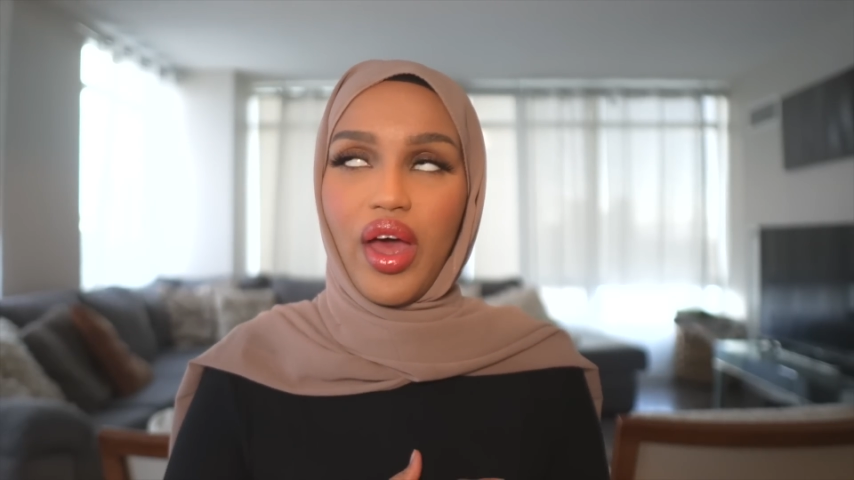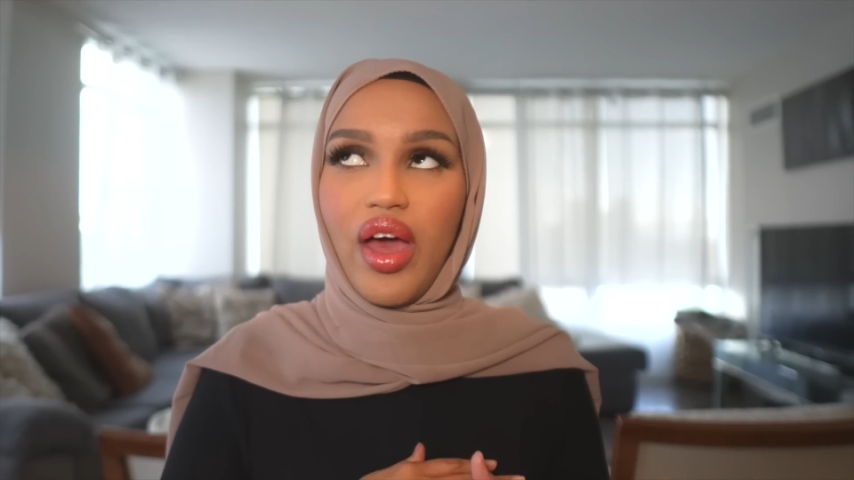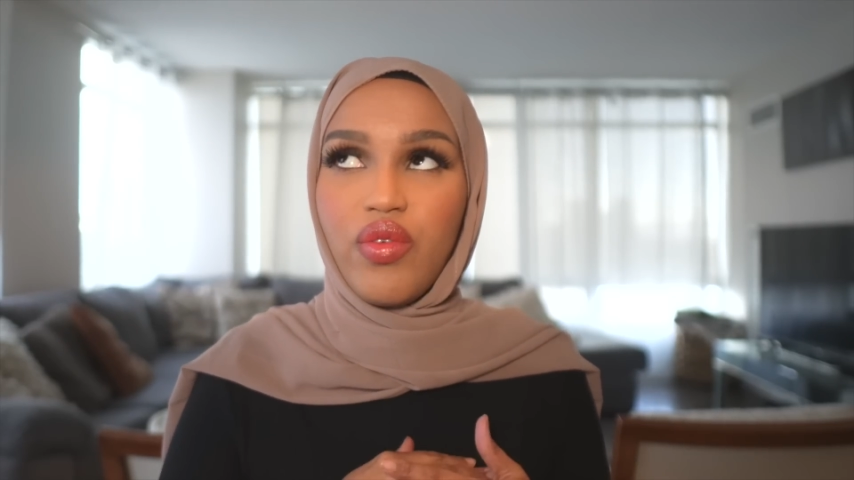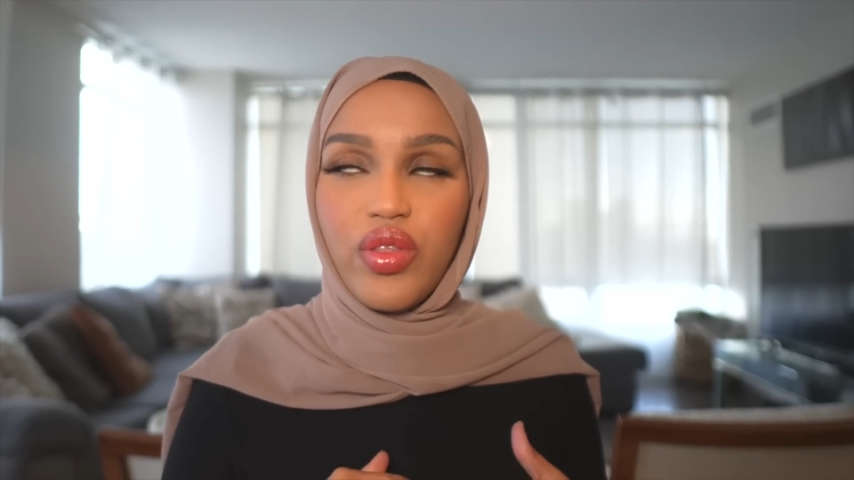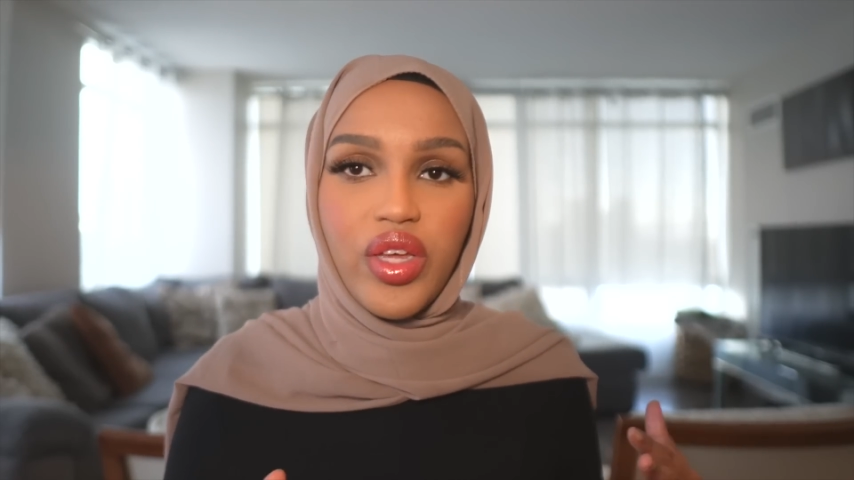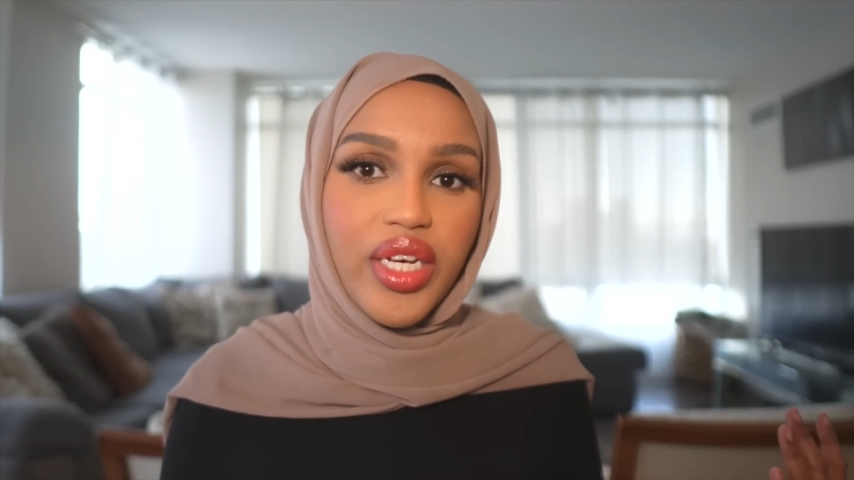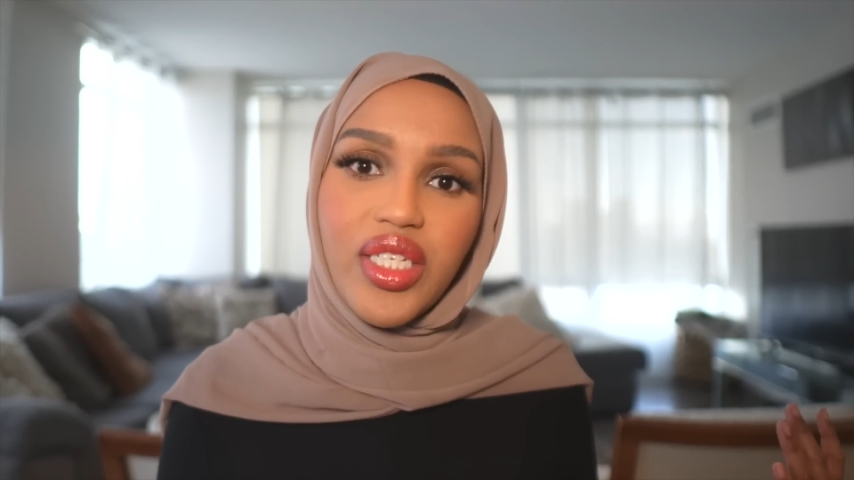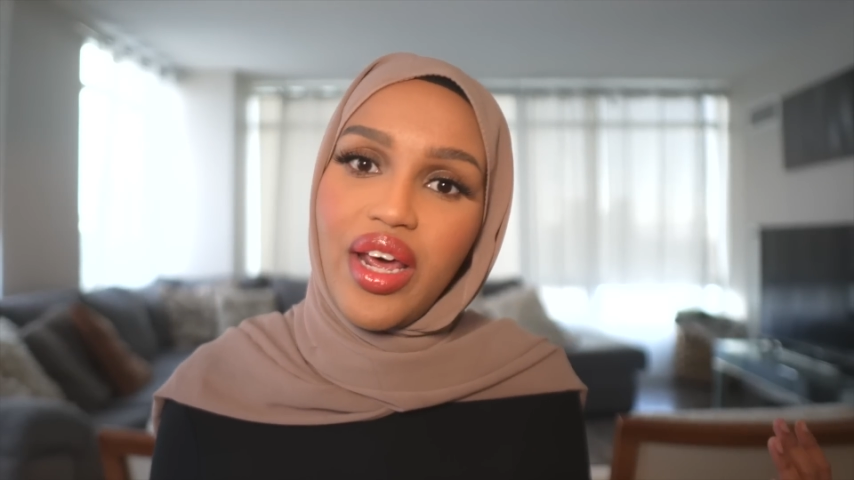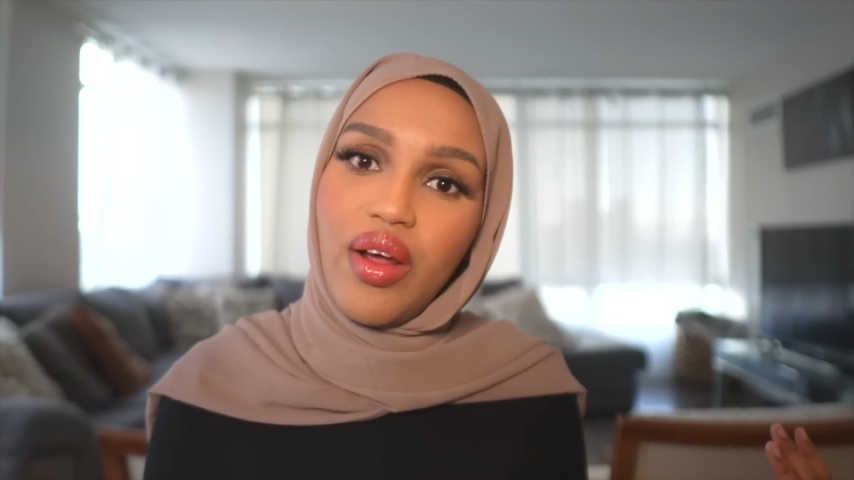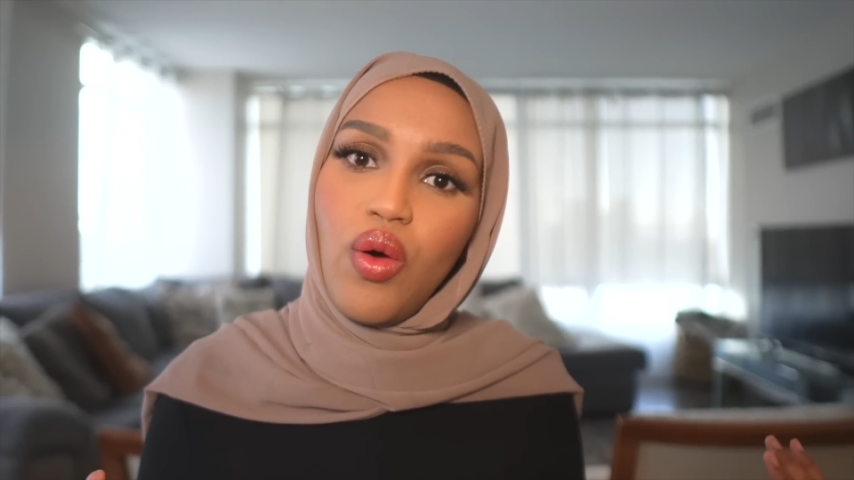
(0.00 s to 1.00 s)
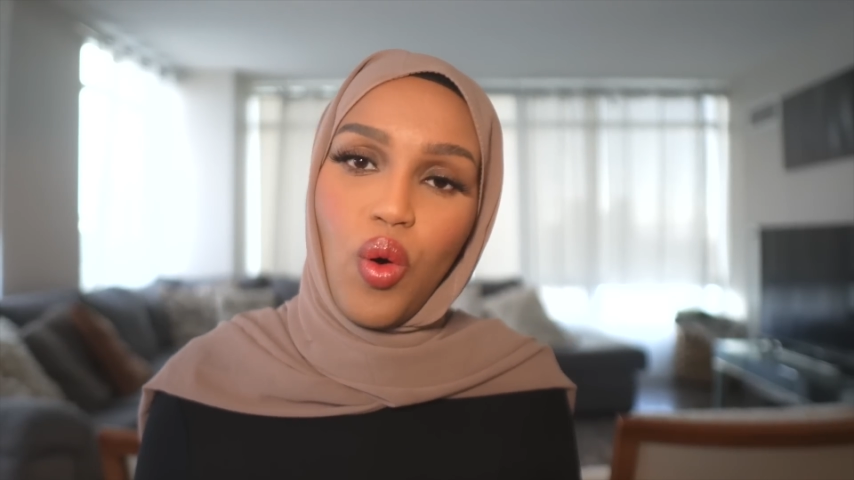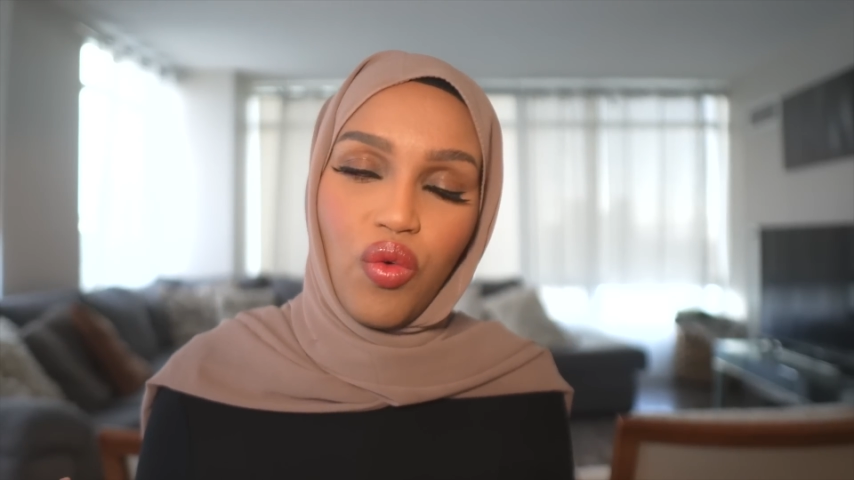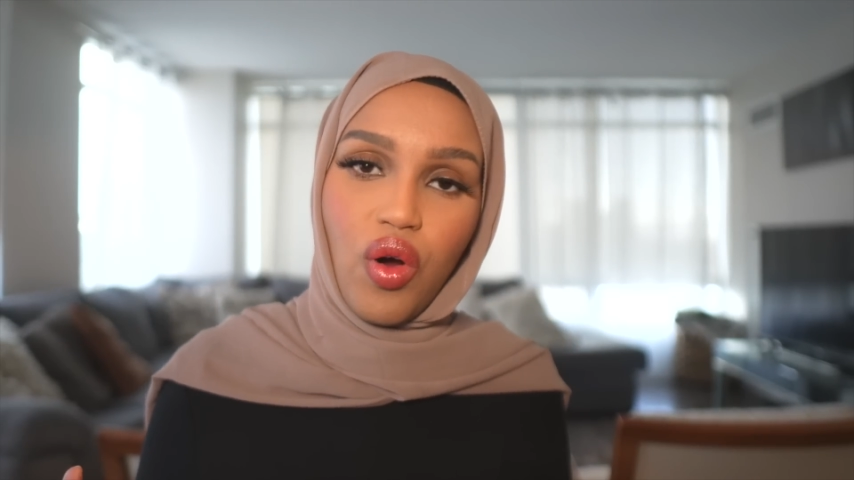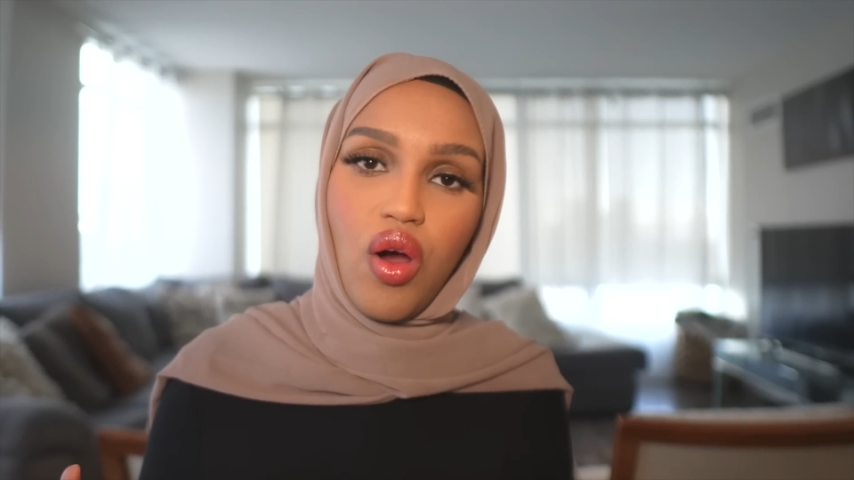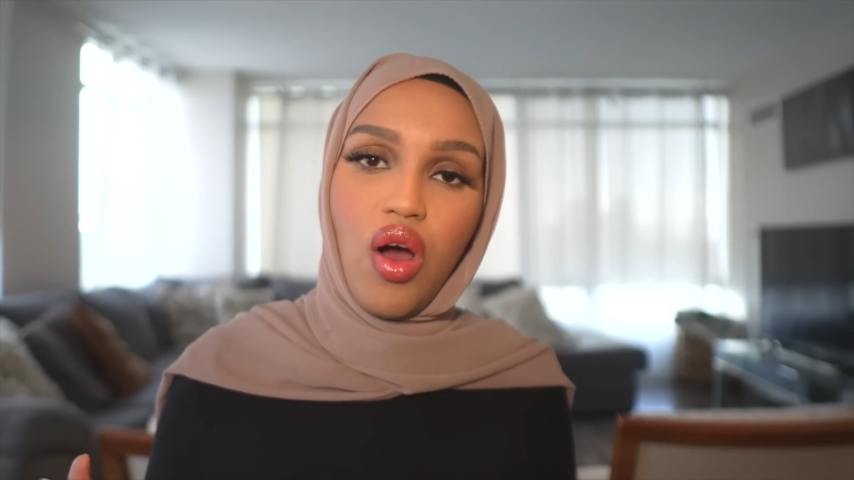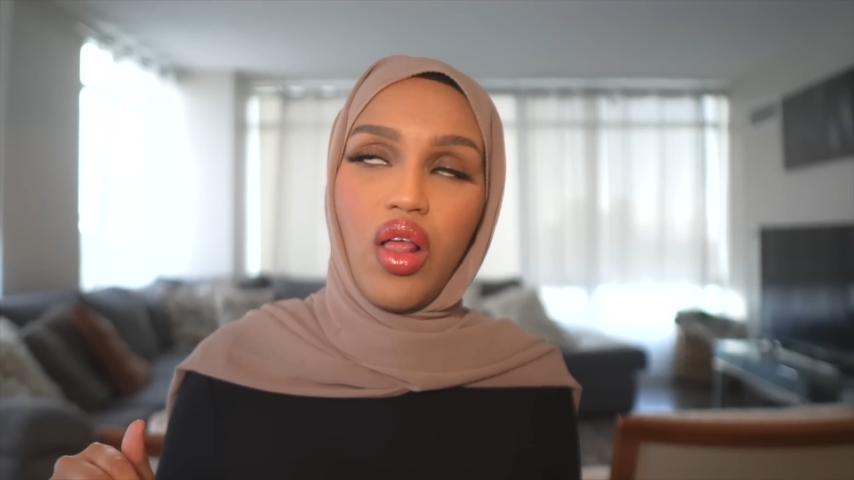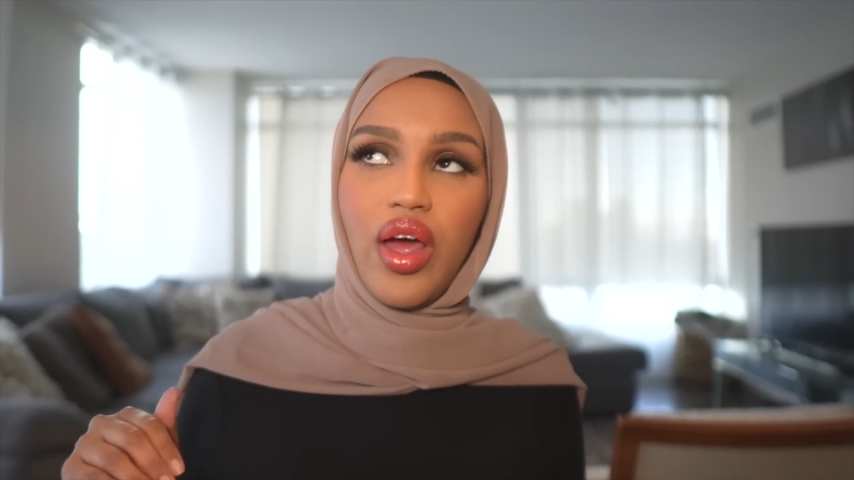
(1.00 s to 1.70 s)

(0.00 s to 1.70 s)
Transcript: everything has had an overhaul,